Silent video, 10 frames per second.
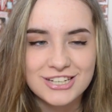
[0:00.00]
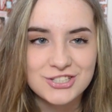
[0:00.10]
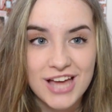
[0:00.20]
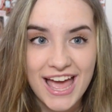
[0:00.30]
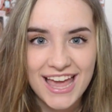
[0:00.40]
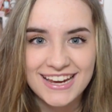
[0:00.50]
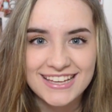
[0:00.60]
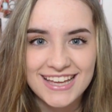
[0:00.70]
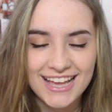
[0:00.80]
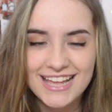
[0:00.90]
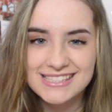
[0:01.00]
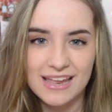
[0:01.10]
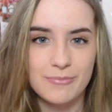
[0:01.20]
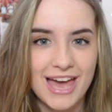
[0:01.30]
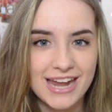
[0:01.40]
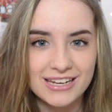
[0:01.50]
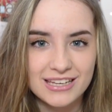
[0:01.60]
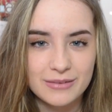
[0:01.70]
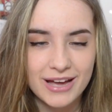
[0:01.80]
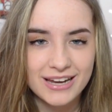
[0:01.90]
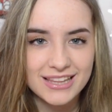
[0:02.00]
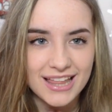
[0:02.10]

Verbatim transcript: I just, I hate it. I can't stay mad at anybody.